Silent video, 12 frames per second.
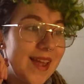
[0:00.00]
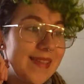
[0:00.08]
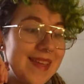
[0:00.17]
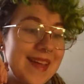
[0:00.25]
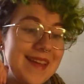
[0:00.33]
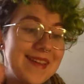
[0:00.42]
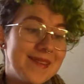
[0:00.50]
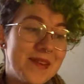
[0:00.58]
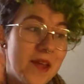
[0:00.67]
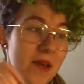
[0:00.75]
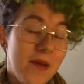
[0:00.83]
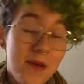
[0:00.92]
And
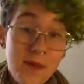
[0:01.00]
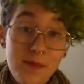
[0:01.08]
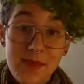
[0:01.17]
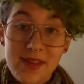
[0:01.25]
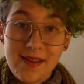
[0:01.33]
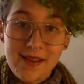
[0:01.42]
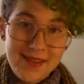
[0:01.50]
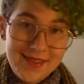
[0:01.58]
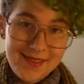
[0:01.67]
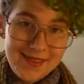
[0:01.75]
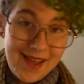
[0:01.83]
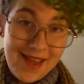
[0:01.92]
then
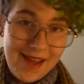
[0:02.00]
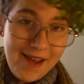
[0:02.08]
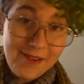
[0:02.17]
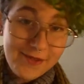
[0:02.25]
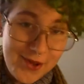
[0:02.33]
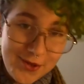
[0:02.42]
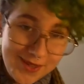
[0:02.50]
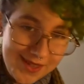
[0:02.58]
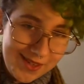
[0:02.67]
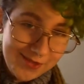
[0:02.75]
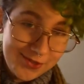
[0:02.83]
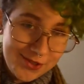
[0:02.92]
because I have no
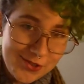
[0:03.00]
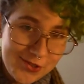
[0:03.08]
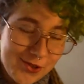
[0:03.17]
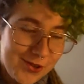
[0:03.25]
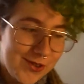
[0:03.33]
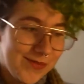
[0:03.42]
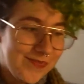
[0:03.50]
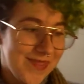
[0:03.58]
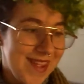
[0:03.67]
self-control,